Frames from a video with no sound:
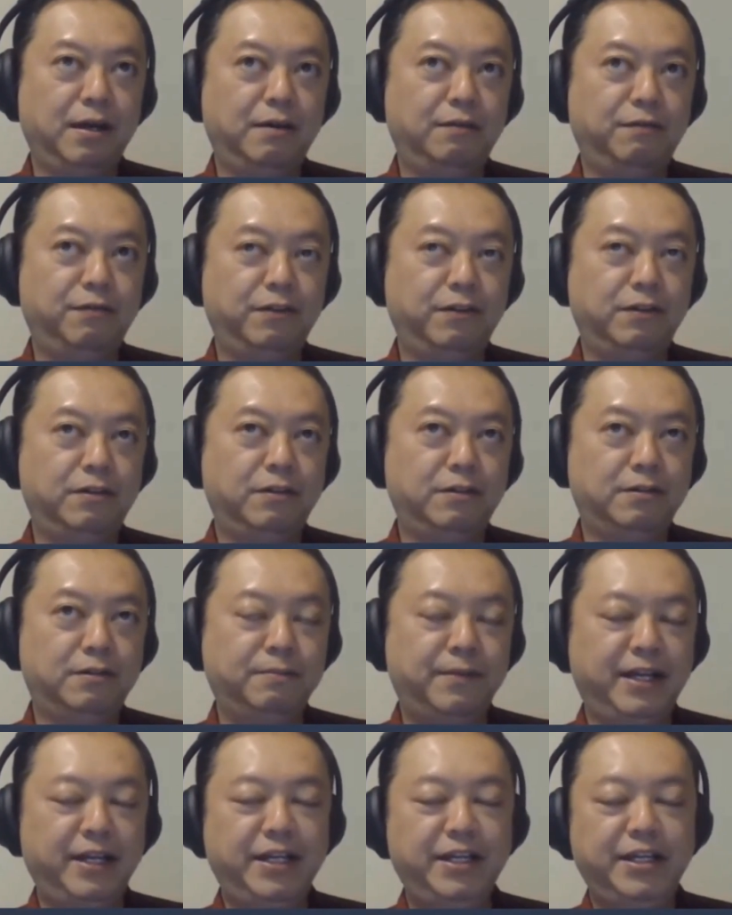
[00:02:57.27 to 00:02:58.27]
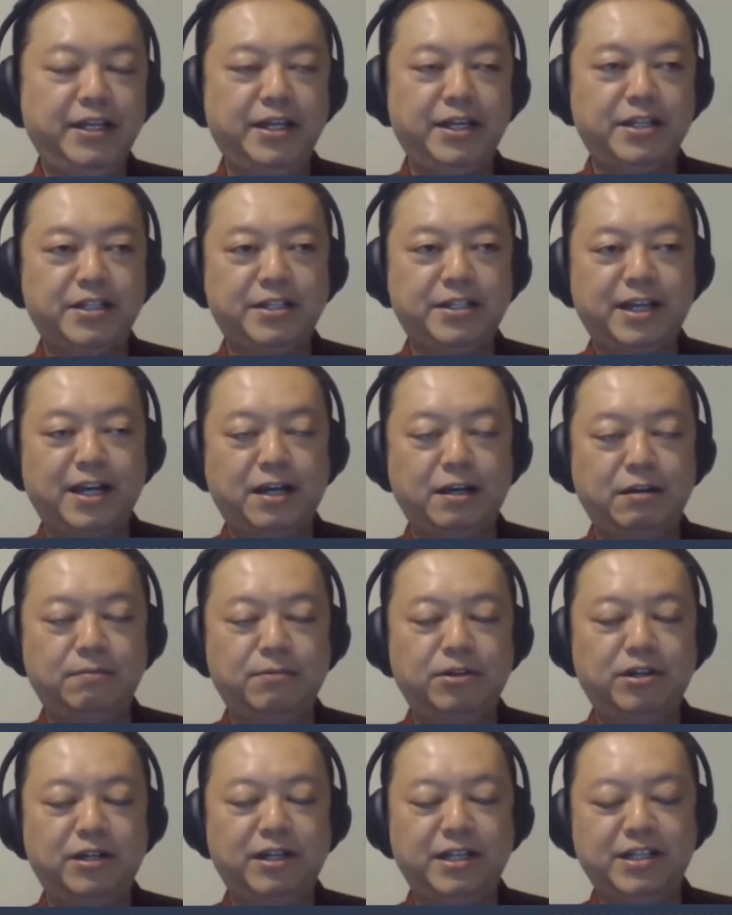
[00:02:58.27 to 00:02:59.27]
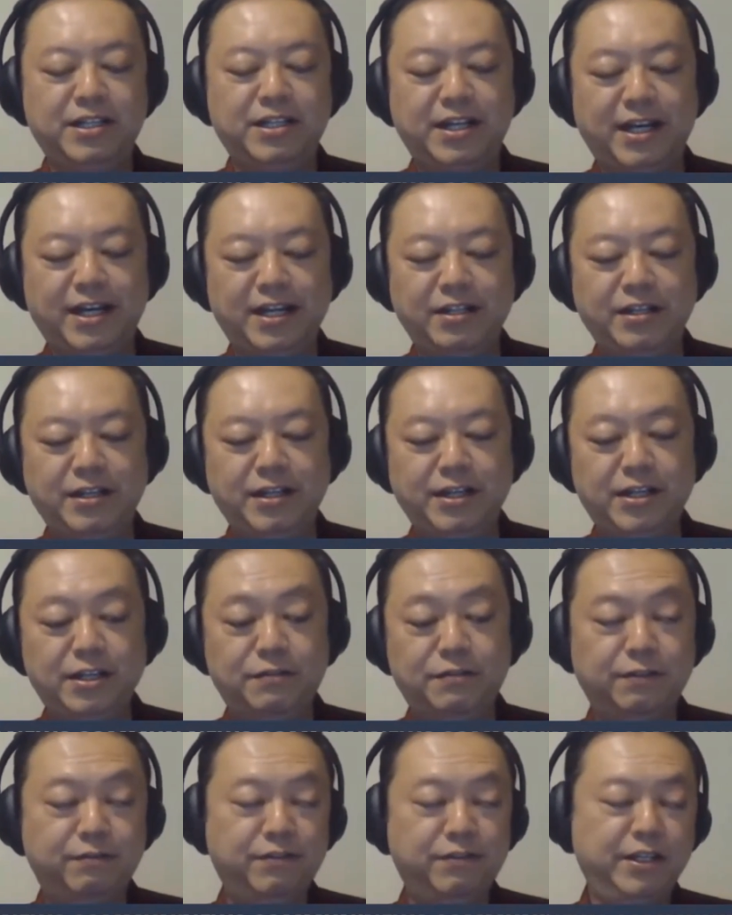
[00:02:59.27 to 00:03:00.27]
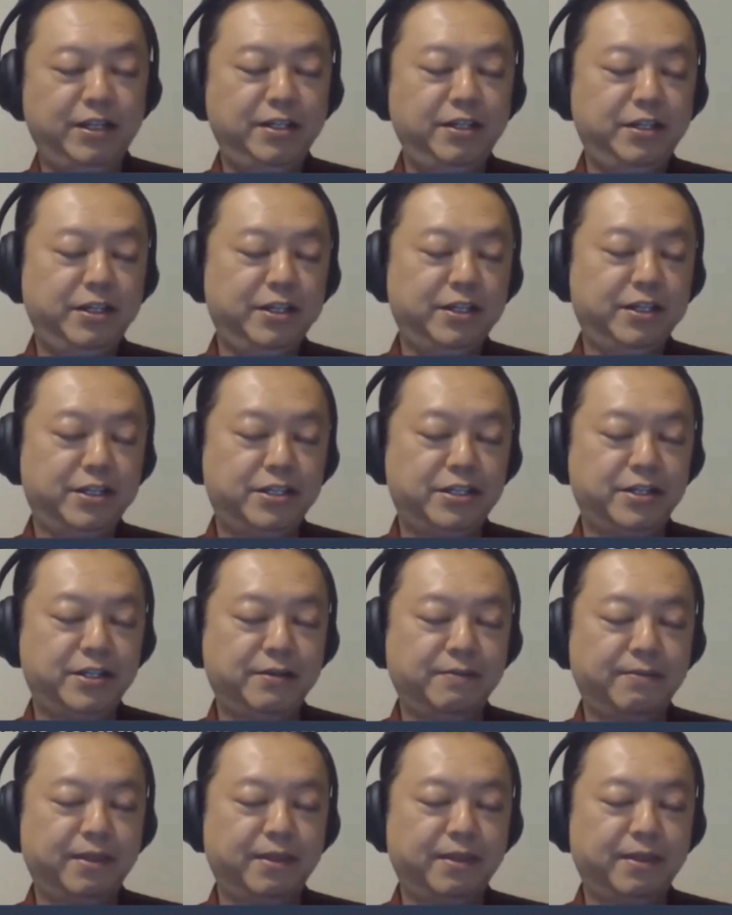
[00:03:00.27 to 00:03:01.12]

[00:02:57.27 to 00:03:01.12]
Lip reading: for many years now, more than 10 years, 15 years.